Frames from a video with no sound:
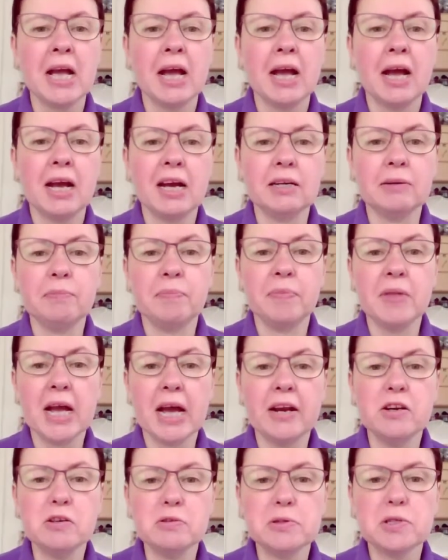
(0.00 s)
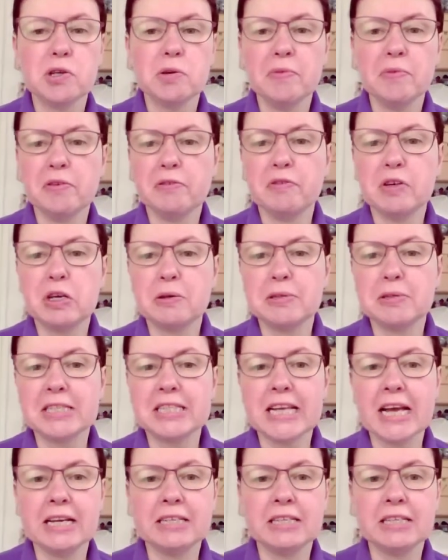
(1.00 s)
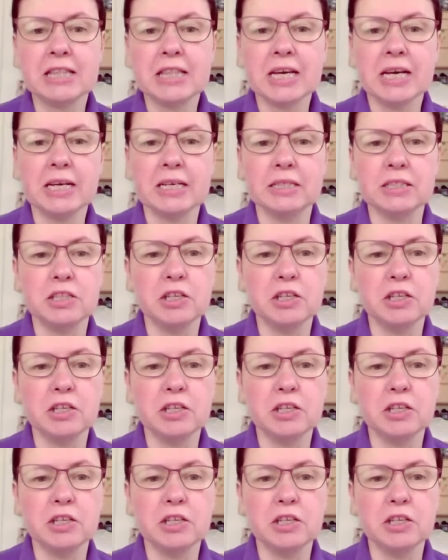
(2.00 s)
I know some of you said that